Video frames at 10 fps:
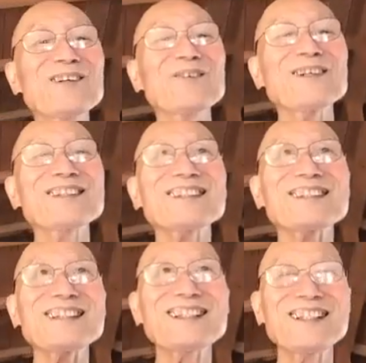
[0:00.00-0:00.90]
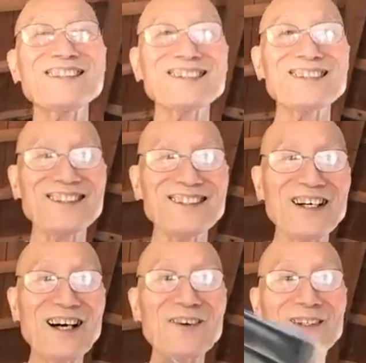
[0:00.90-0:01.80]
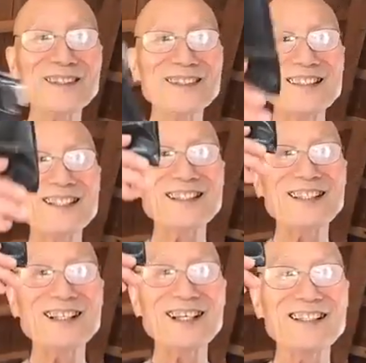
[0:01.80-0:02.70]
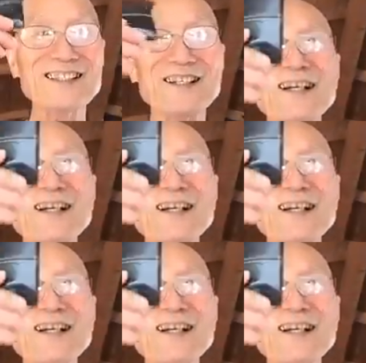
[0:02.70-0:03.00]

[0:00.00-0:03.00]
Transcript: What's the thinking or thought? What the thinking is.